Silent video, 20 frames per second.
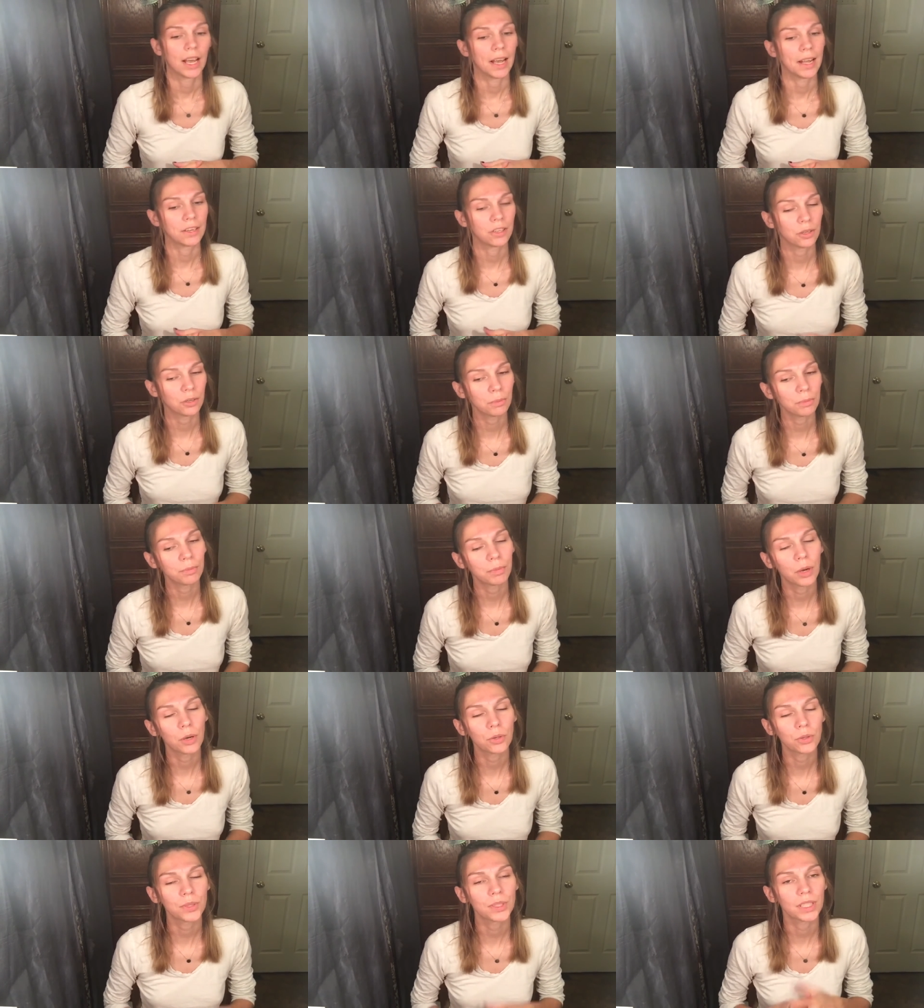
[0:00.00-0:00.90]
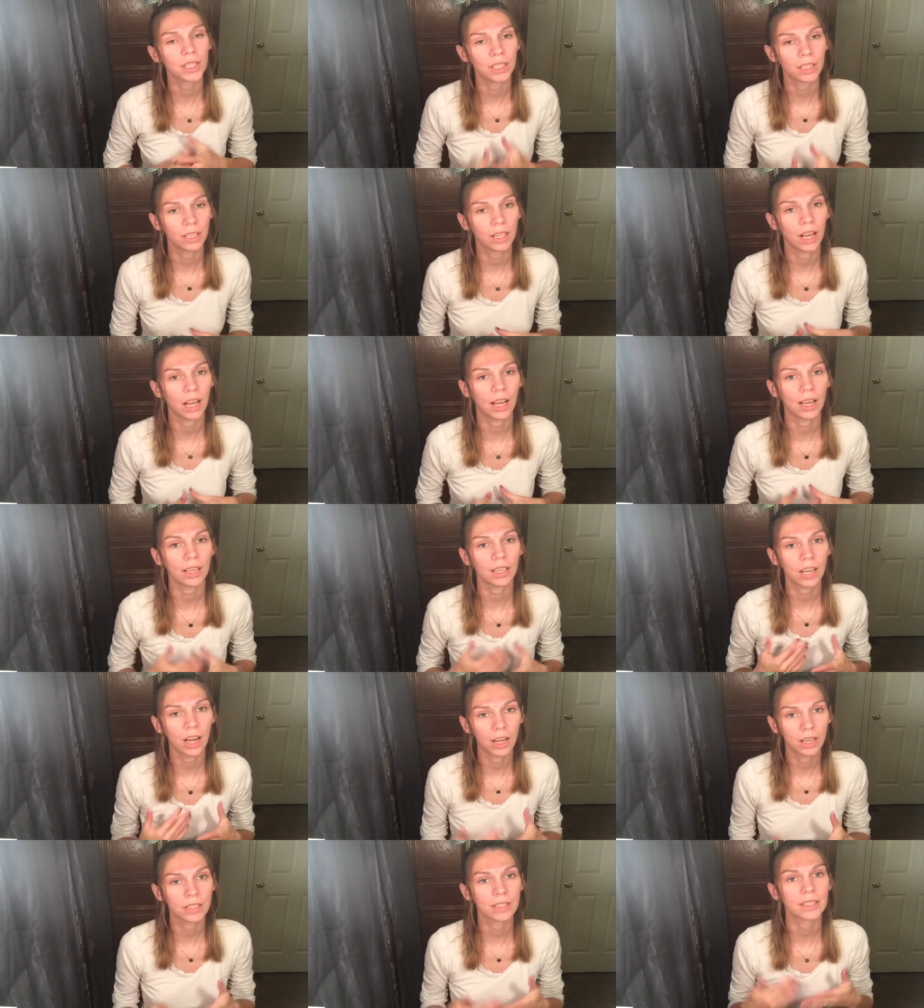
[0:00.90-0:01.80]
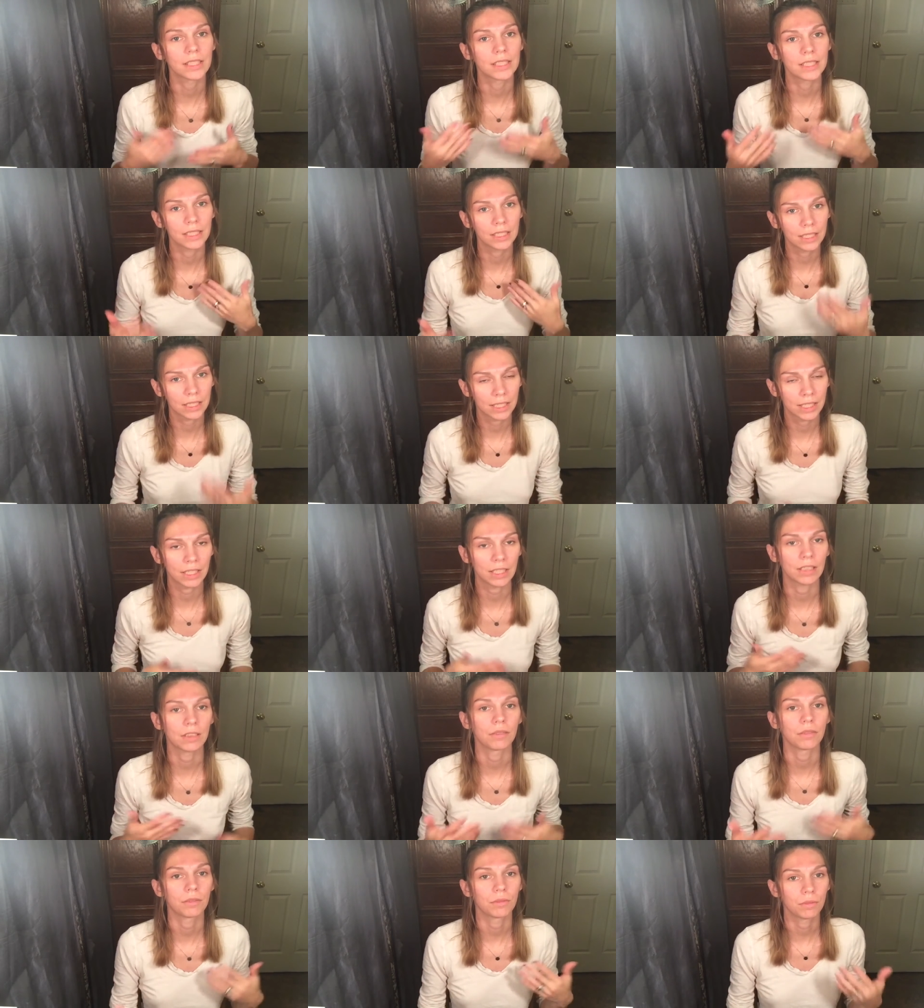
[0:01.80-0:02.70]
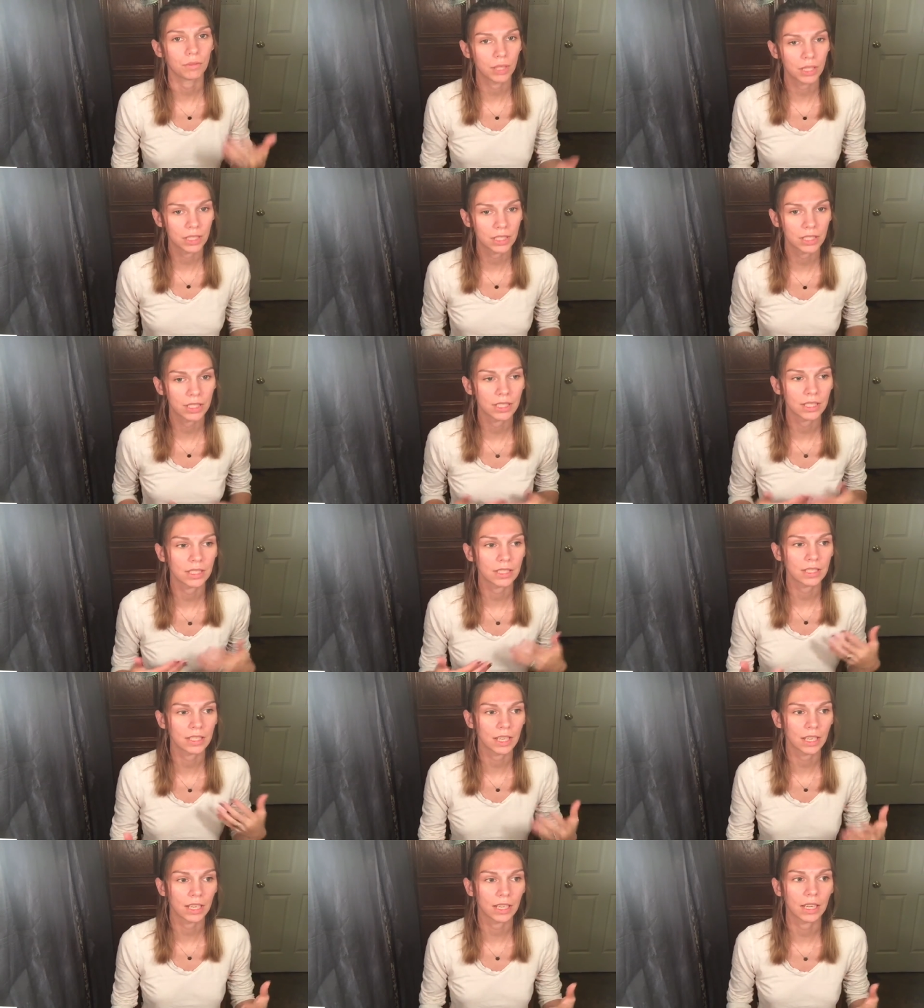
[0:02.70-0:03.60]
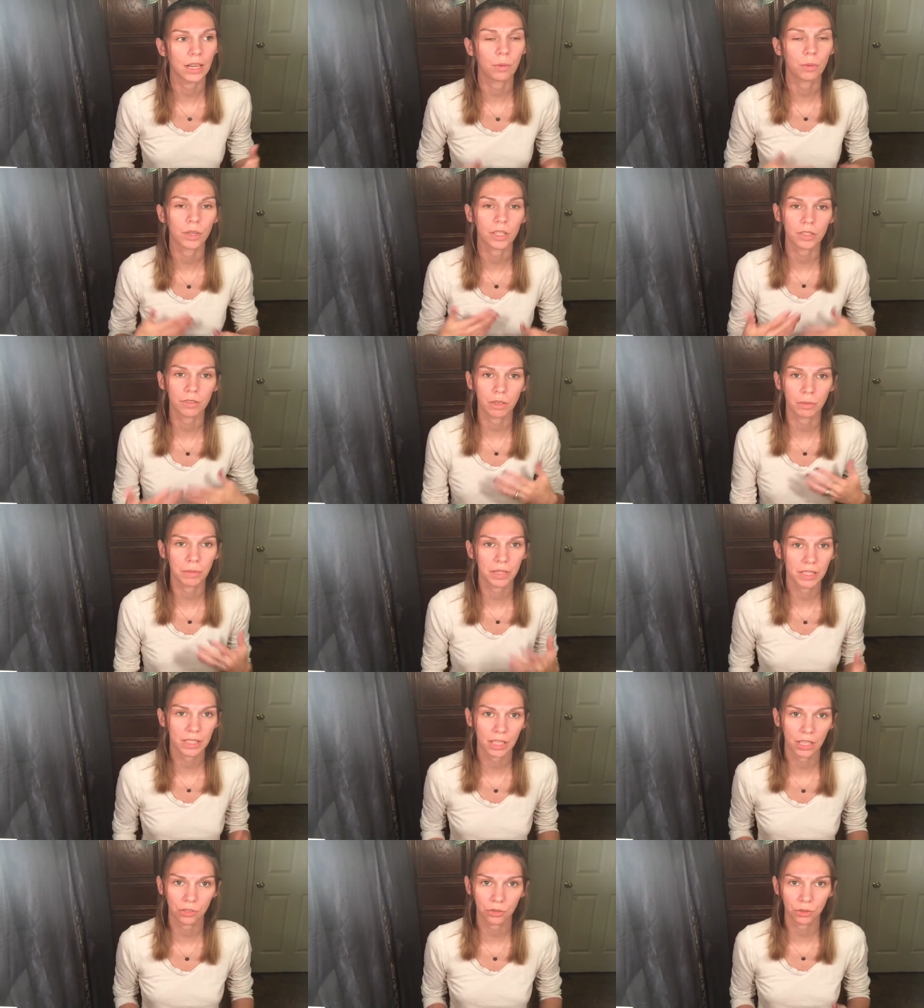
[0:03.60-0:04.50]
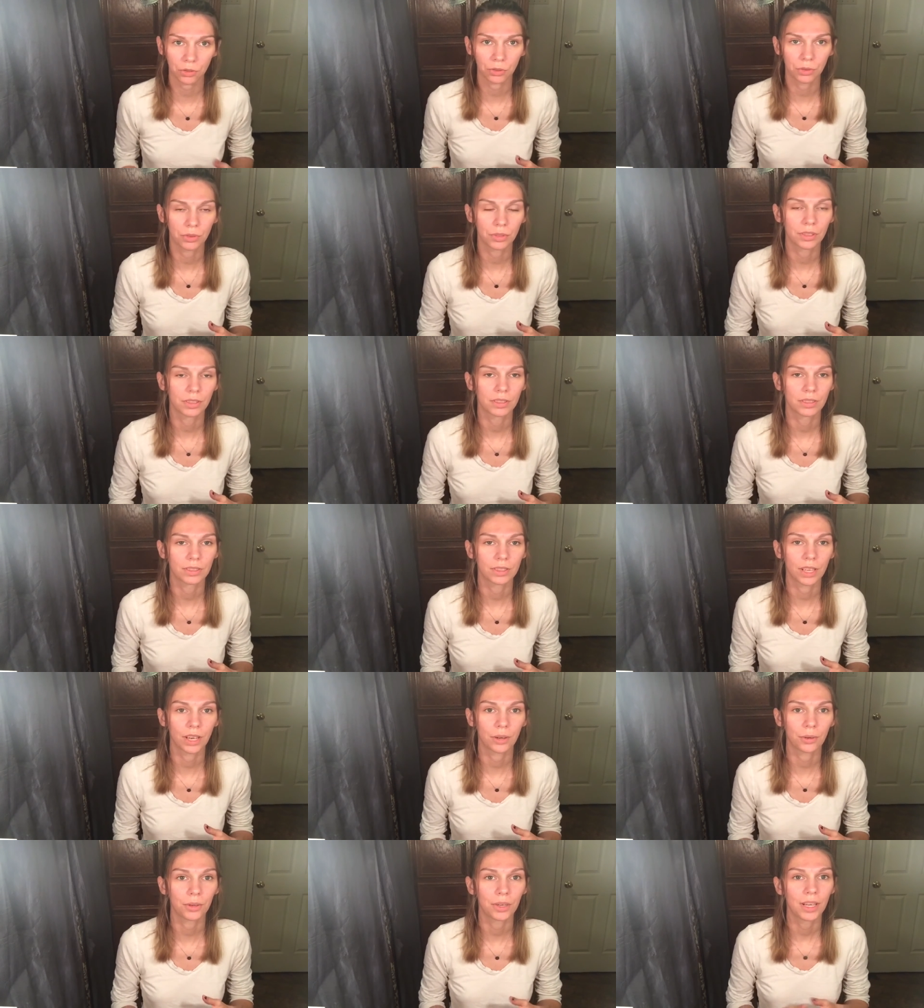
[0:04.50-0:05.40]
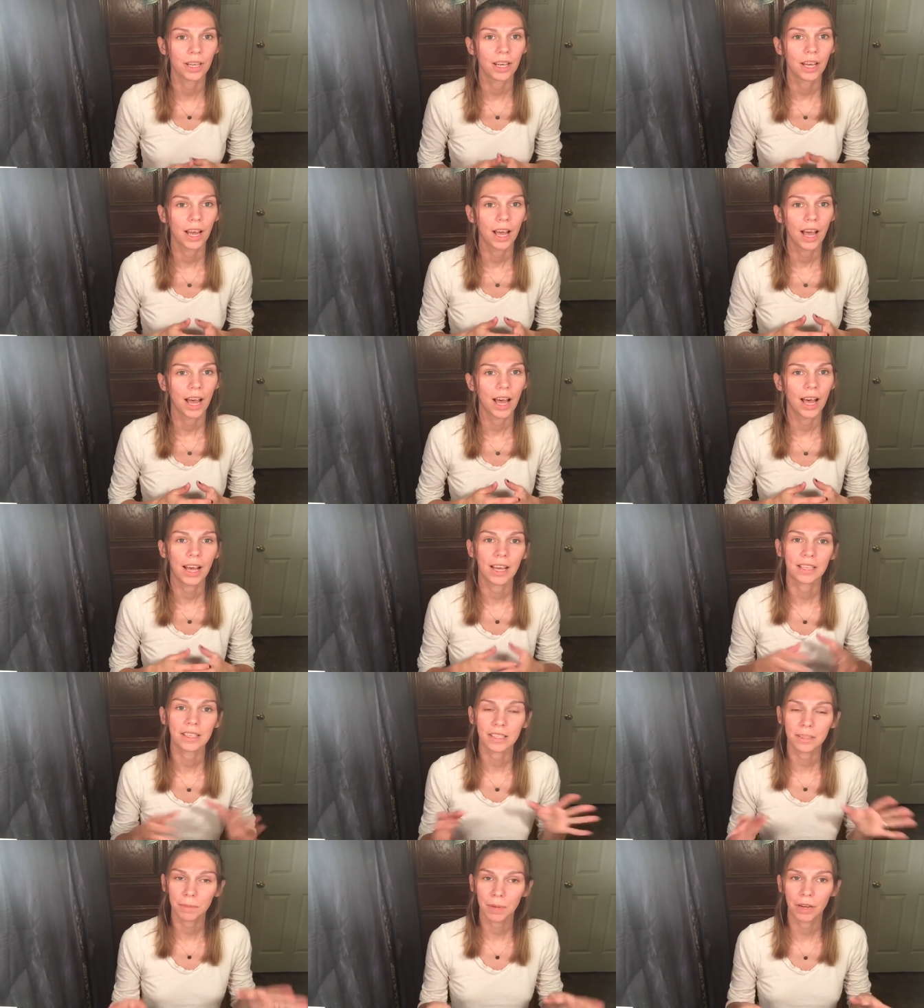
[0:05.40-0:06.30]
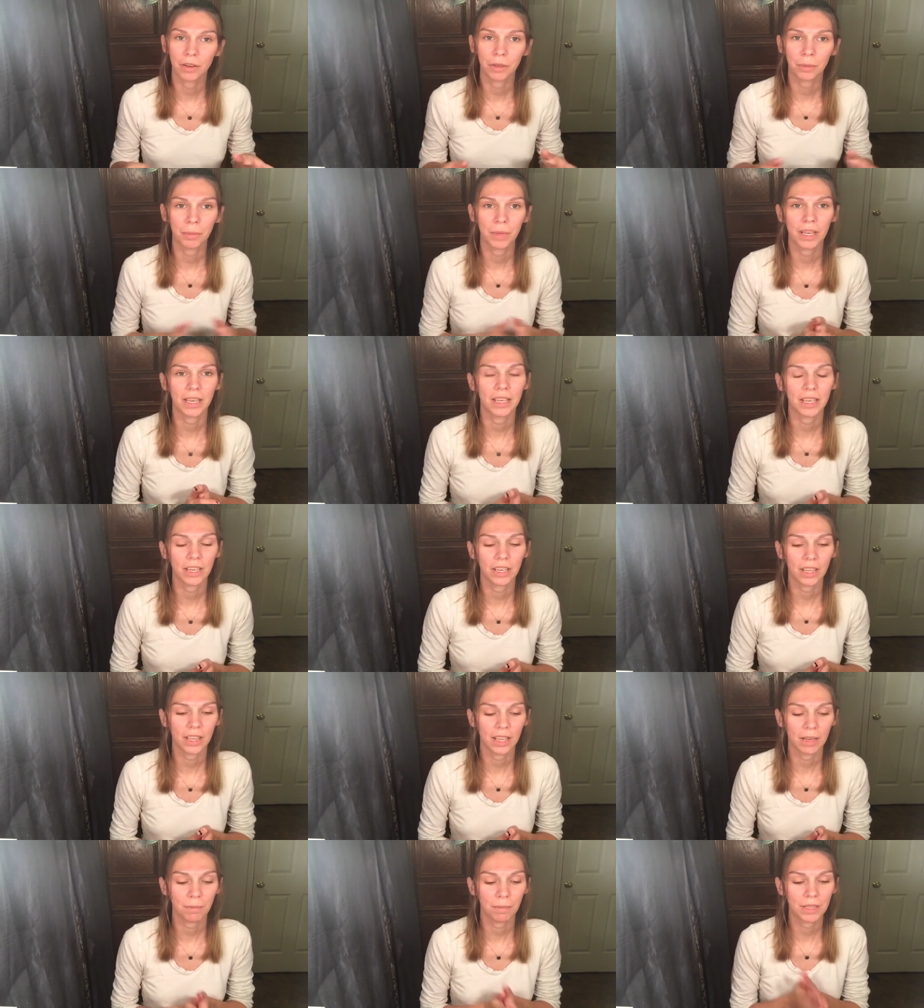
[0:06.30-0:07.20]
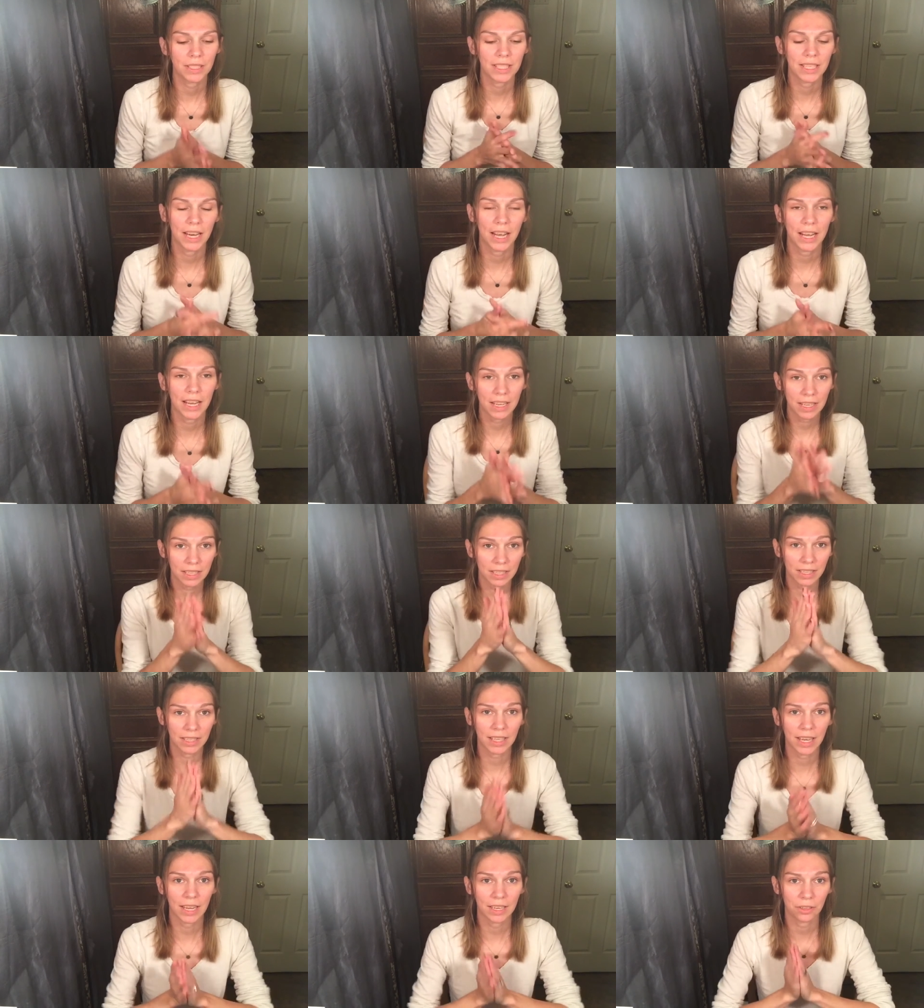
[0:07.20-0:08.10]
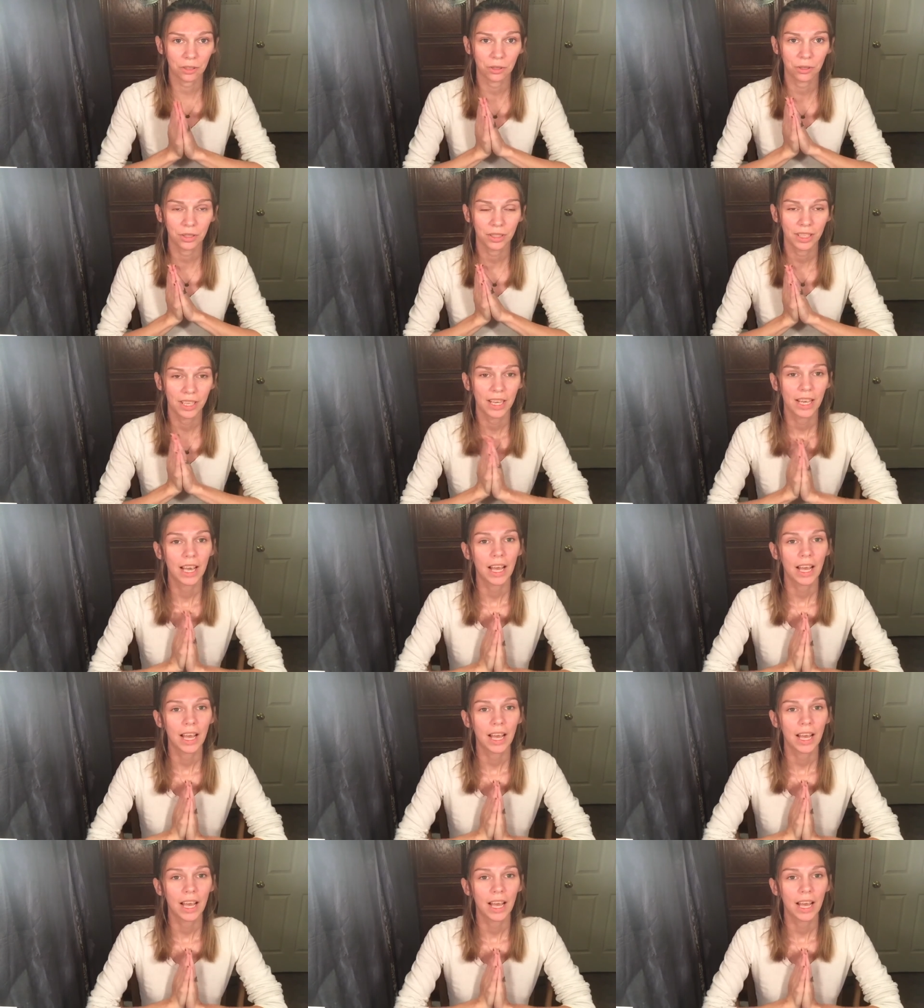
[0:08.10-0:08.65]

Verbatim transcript: I don't post a lot constantly, which is, uh, it works around my schedule. So uh, just bear with me and everything. But today in the title,